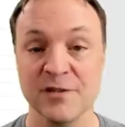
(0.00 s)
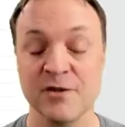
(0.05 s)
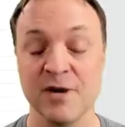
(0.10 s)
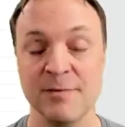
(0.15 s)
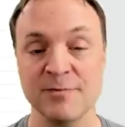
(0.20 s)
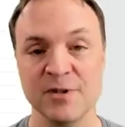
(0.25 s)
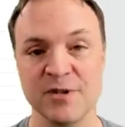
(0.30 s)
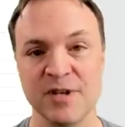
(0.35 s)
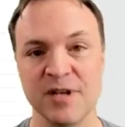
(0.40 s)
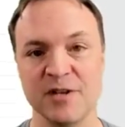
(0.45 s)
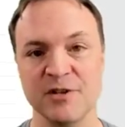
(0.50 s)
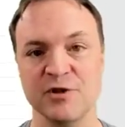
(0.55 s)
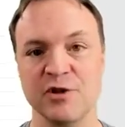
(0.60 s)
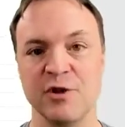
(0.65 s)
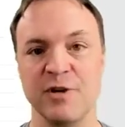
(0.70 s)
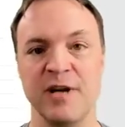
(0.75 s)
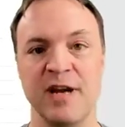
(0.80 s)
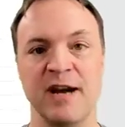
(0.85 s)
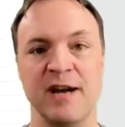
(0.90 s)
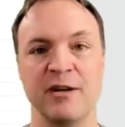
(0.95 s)
So I'm just going to show
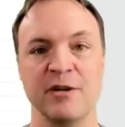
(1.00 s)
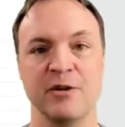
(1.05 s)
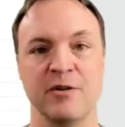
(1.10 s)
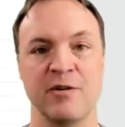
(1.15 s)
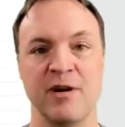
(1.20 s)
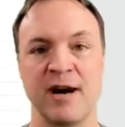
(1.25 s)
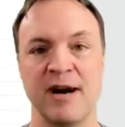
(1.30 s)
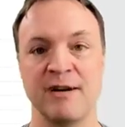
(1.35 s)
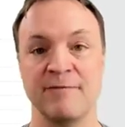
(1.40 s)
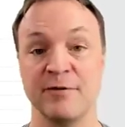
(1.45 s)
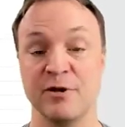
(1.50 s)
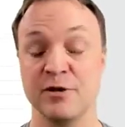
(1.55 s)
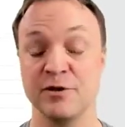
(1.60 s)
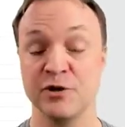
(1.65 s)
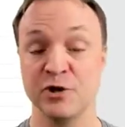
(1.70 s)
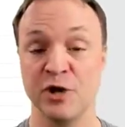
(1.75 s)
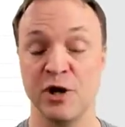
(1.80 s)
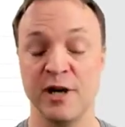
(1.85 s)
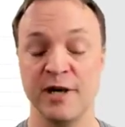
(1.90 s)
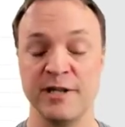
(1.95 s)
you how to graph or
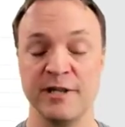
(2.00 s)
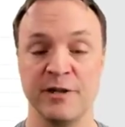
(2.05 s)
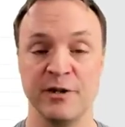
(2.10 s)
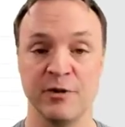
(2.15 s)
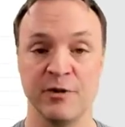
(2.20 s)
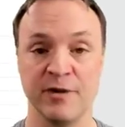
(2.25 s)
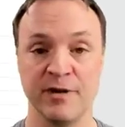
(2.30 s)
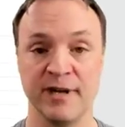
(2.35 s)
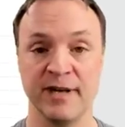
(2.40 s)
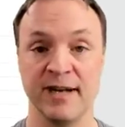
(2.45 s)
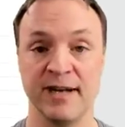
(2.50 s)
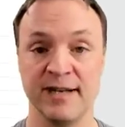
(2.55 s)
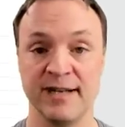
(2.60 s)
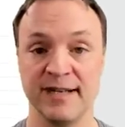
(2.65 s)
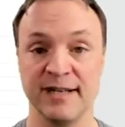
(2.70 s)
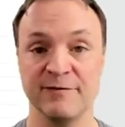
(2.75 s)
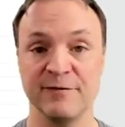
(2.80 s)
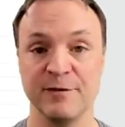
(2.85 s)
chart your